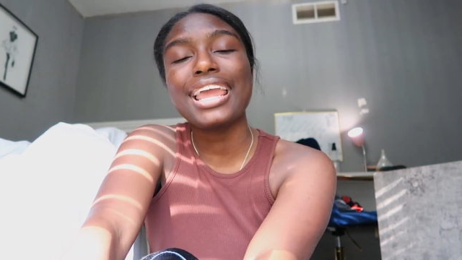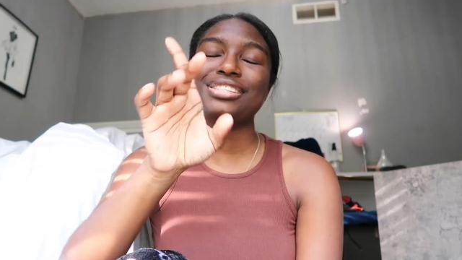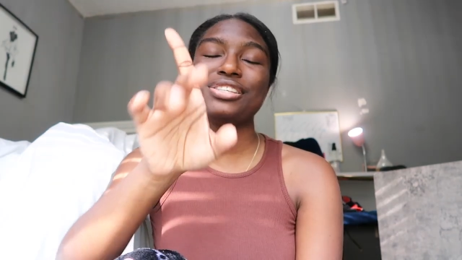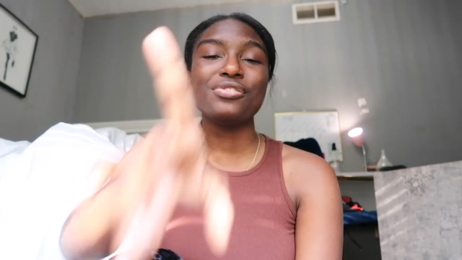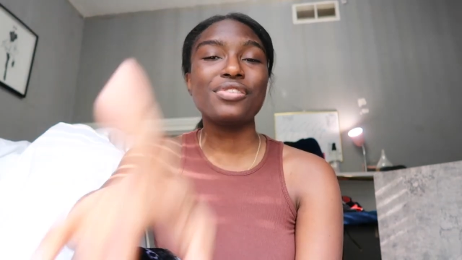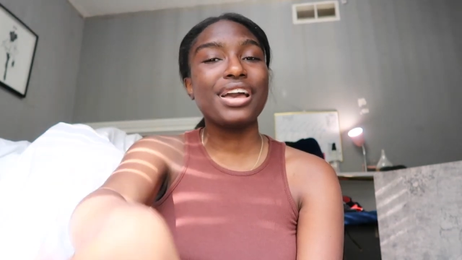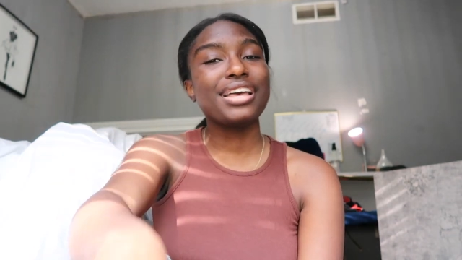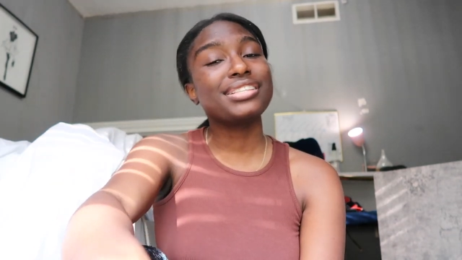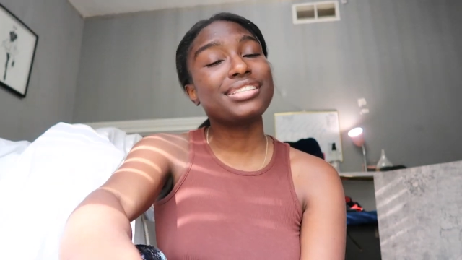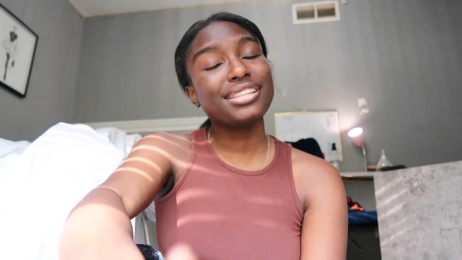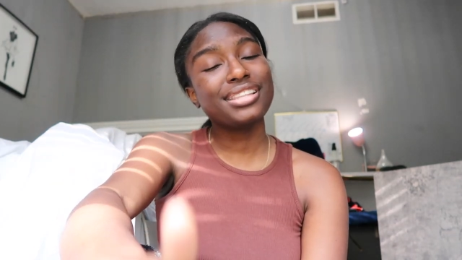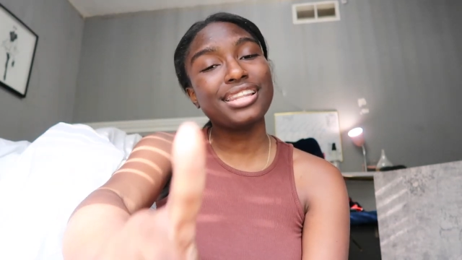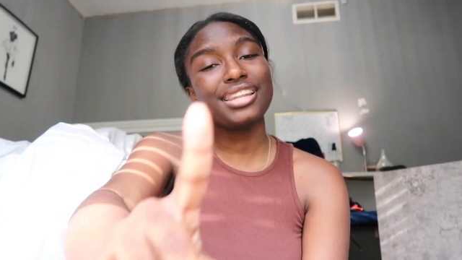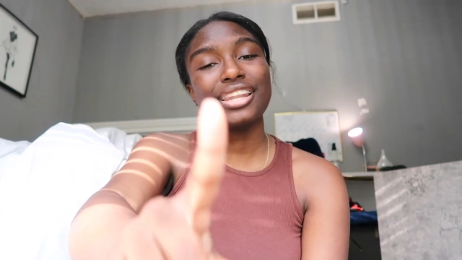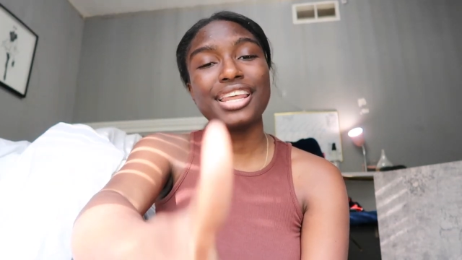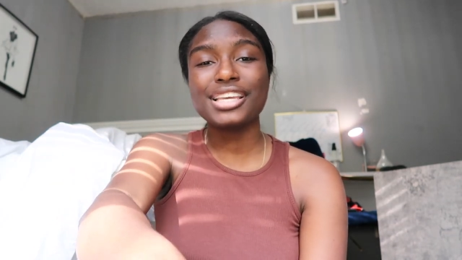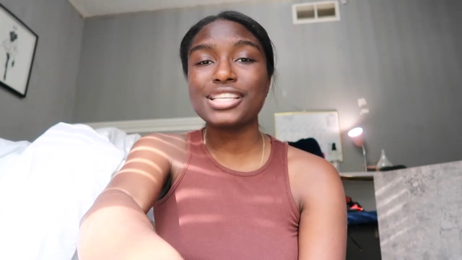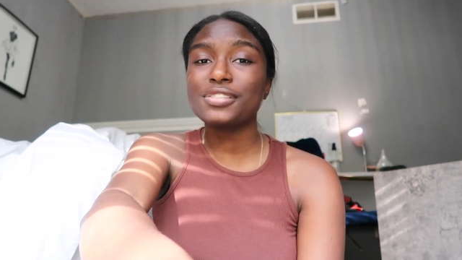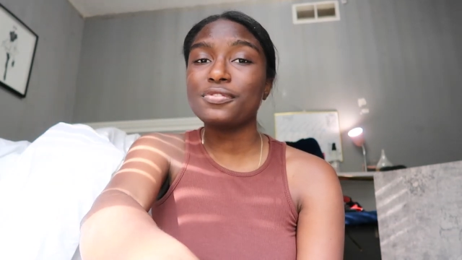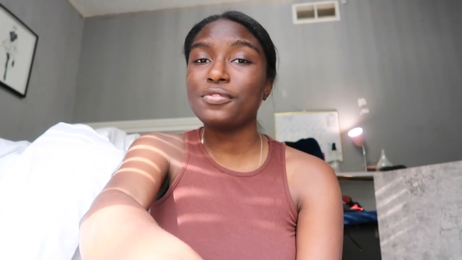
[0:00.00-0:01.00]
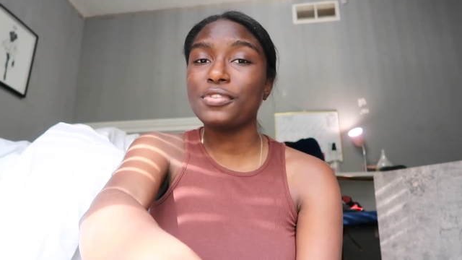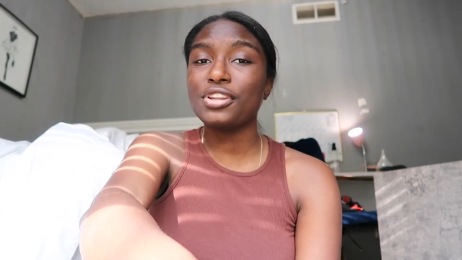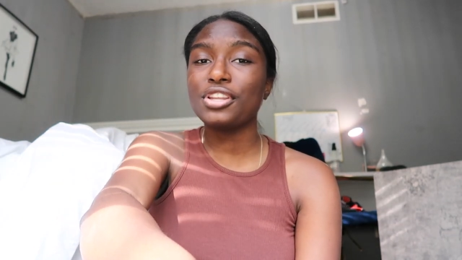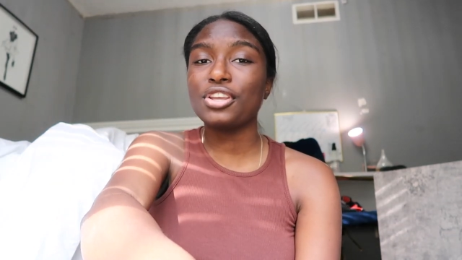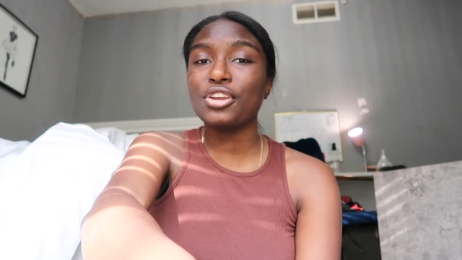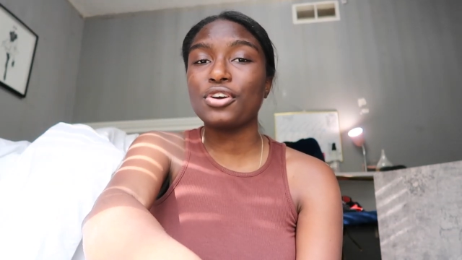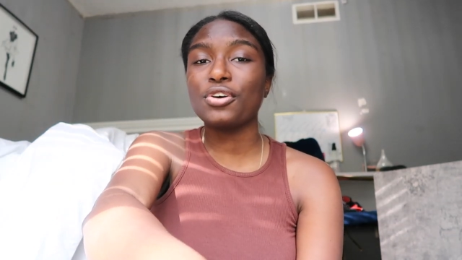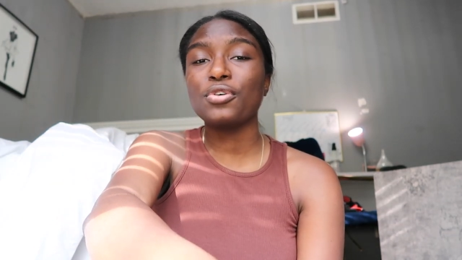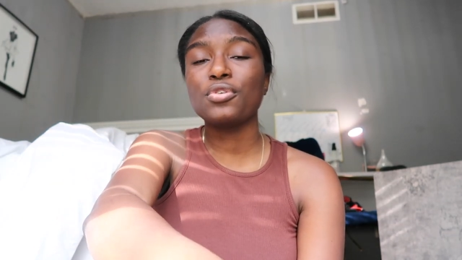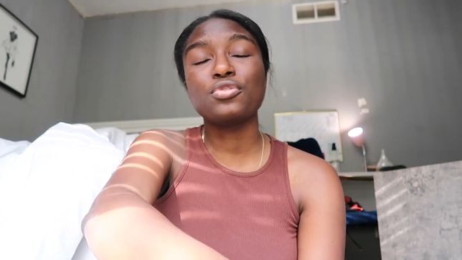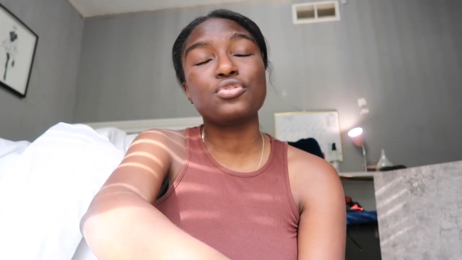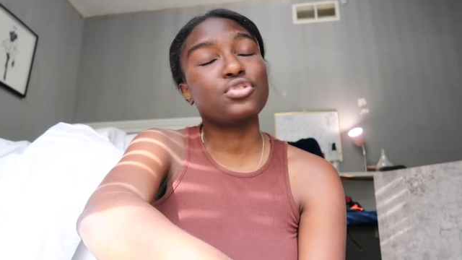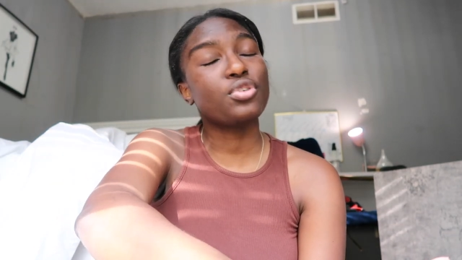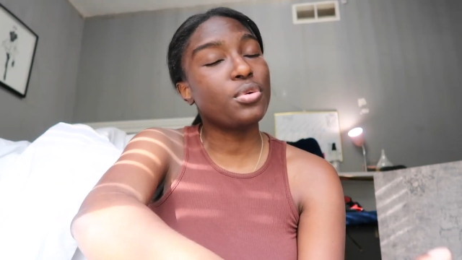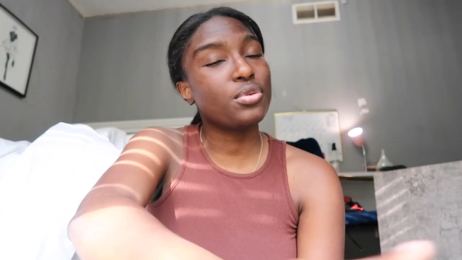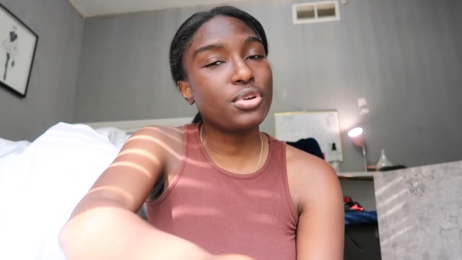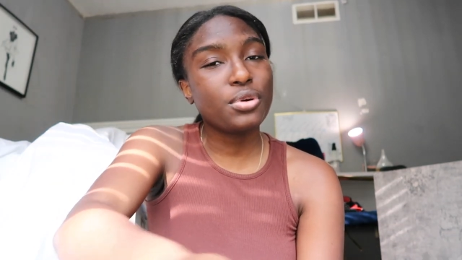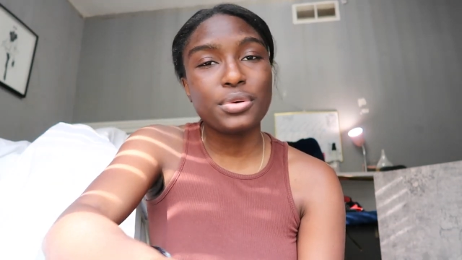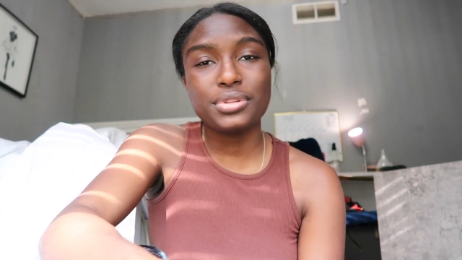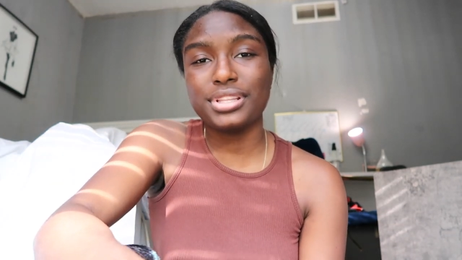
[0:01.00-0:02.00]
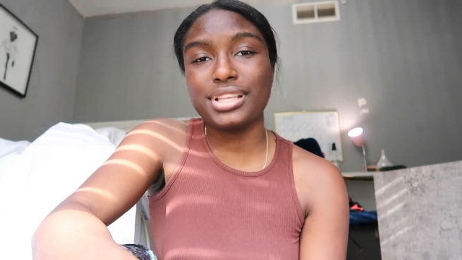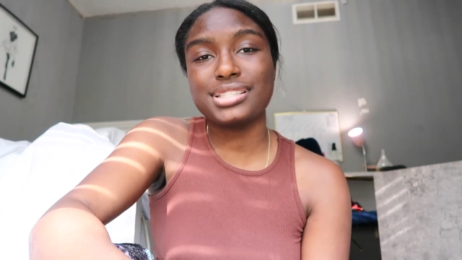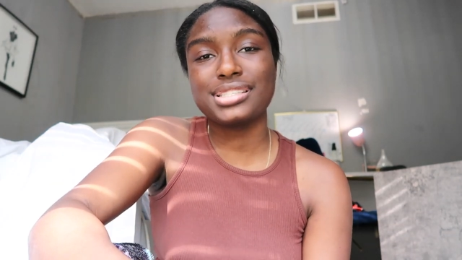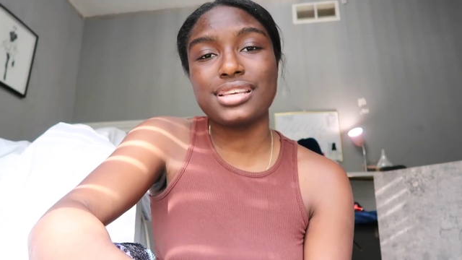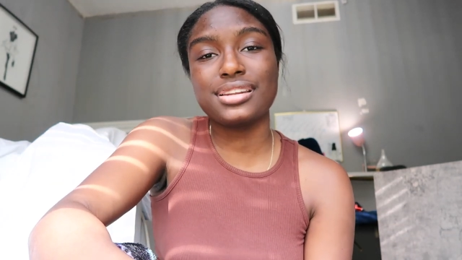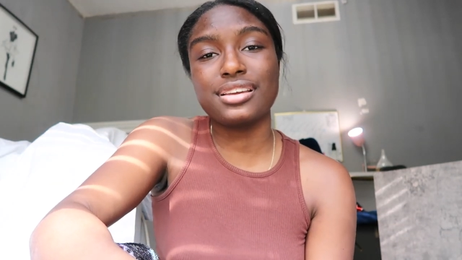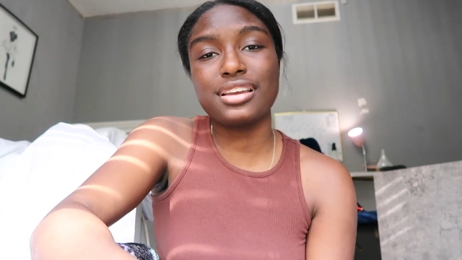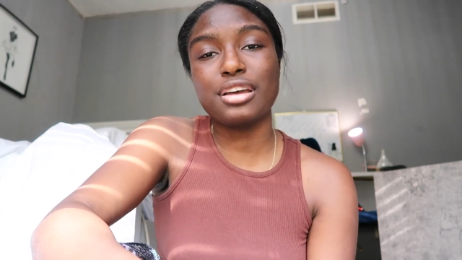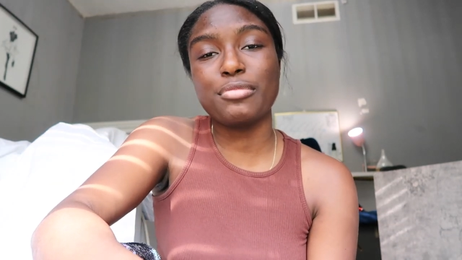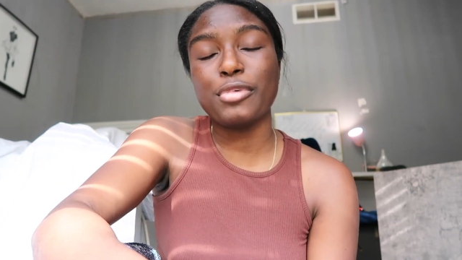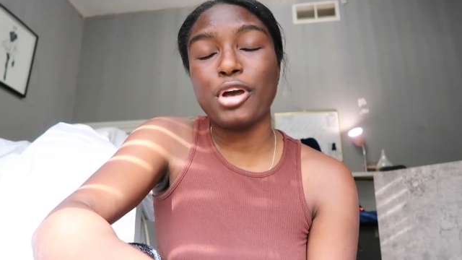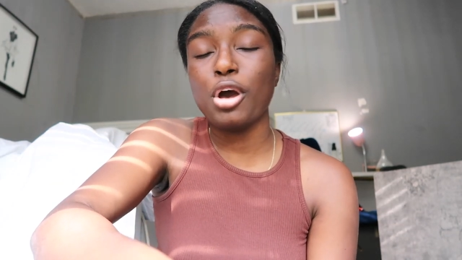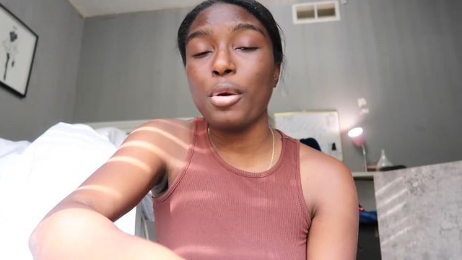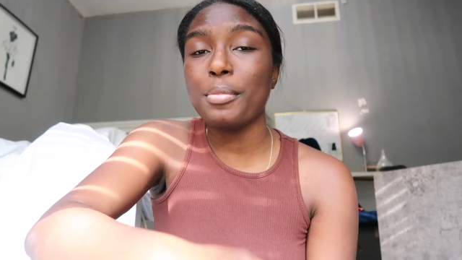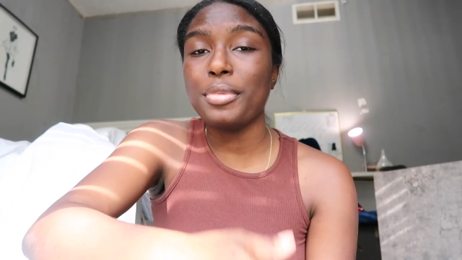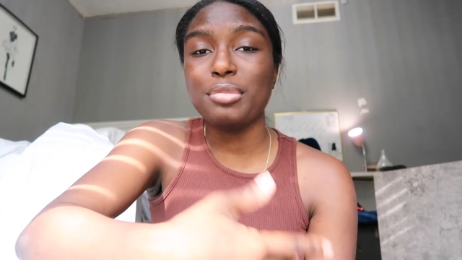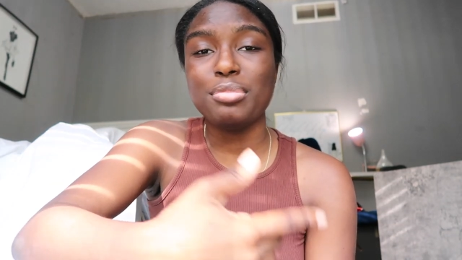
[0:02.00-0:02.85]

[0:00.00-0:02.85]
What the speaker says: See you guys in the next video. Don't know when that's gonna come out.